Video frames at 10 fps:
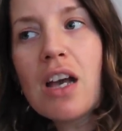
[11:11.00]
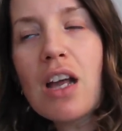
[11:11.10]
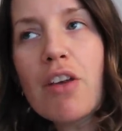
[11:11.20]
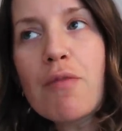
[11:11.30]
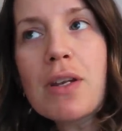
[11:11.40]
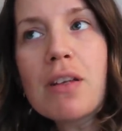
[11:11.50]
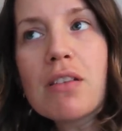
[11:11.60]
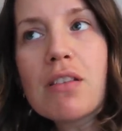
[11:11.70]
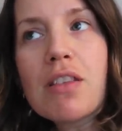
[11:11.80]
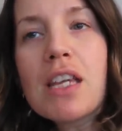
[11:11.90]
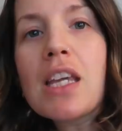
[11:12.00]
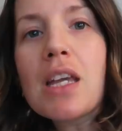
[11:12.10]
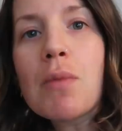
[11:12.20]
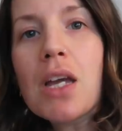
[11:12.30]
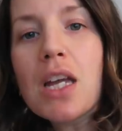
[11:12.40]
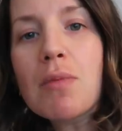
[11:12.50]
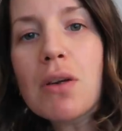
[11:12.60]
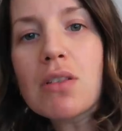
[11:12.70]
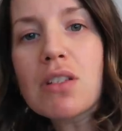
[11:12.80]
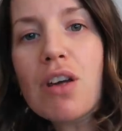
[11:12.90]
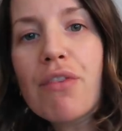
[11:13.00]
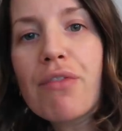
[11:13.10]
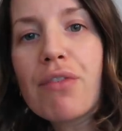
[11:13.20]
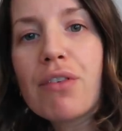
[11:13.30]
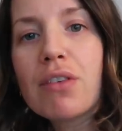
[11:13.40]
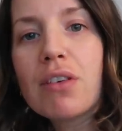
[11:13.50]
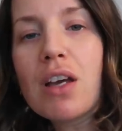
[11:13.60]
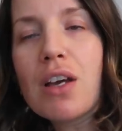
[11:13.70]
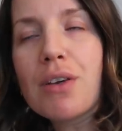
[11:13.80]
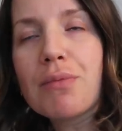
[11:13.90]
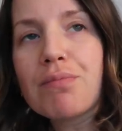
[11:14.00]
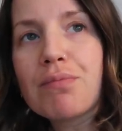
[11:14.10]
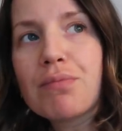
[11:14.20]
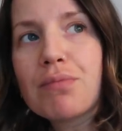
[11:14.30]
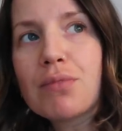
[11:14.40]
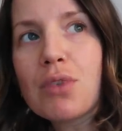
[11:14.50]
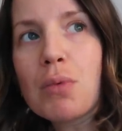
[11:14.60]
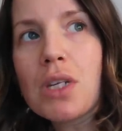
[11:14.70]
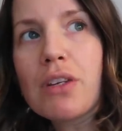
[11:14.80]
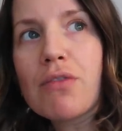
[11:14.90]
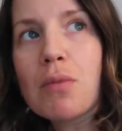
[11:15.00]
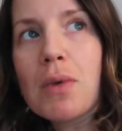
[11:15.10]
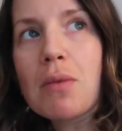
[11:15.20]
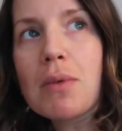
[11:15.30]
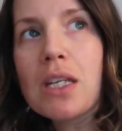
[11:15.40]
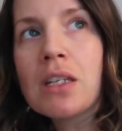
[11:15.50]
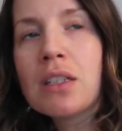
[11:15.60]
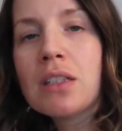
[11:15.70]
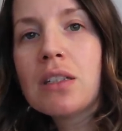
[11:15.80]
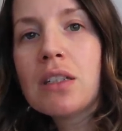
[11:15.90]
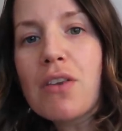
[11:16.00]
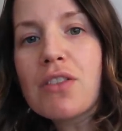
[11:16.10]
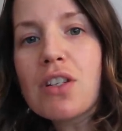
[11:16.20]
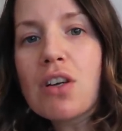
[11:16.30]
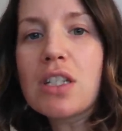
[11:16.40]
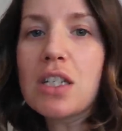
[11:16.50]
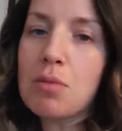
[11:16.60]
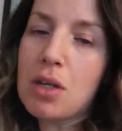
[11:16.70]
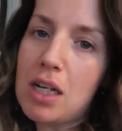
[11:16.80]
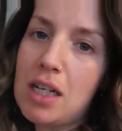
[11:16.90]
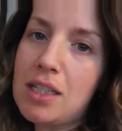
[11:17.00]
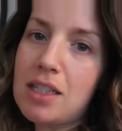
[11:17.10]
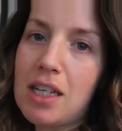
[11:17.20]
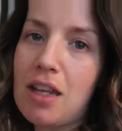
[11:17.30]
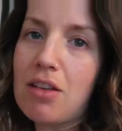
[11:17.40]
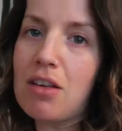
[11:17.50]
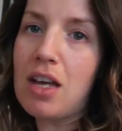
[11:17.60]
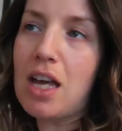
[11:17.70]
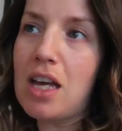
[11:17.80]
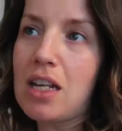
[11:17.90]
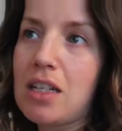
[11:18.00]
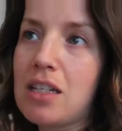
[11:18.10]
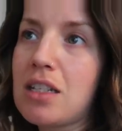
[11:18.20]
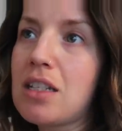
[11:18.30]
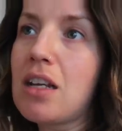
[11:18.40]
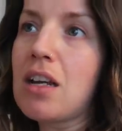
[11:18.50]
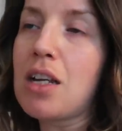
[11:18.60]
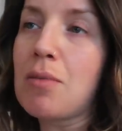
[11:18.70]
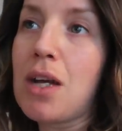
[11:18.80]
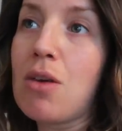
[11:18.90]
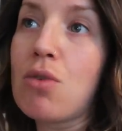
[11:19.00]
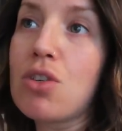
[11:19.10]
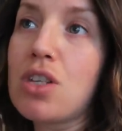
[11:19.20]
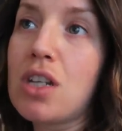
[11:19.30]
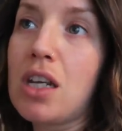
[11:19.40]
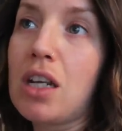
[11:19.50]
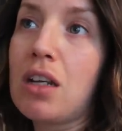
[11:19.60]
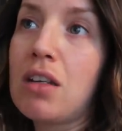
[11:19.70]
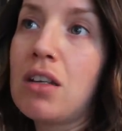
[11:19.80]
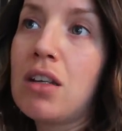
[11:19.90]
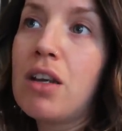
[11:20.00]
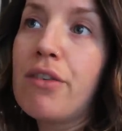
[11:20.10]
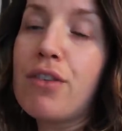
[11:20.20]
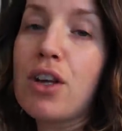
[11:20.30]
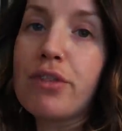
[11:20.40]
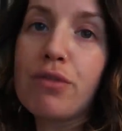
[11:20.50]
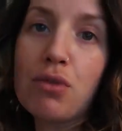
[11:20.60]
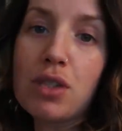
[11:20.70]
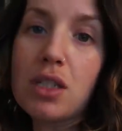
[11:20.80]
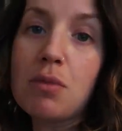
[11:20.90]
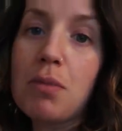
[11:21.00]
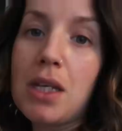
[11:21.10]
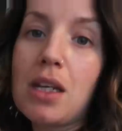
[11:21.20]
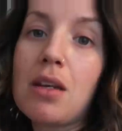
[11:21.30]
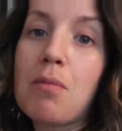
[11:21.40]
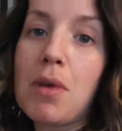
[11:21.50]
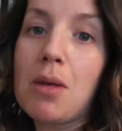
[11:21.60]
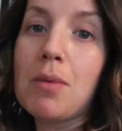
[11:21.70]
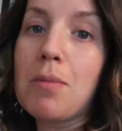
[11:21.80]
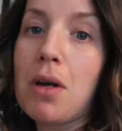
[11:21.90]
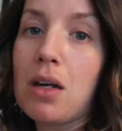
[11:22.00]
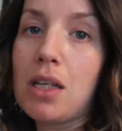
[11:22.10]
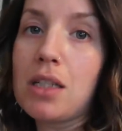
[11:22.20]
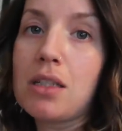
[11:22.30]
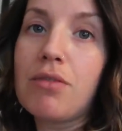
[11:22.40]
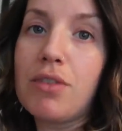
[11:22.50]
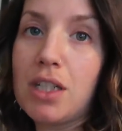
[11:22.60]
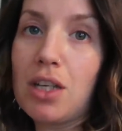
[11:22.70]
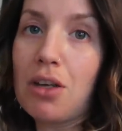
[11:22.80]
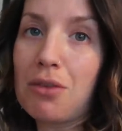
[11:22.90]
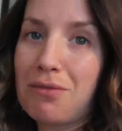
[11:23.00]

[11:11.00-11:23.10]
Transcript: and I've been thinking in my head about stuff um, that we need for the baby. But I've started putting a list together, and I am now watching Fleur de Force's Big Baby Buys video.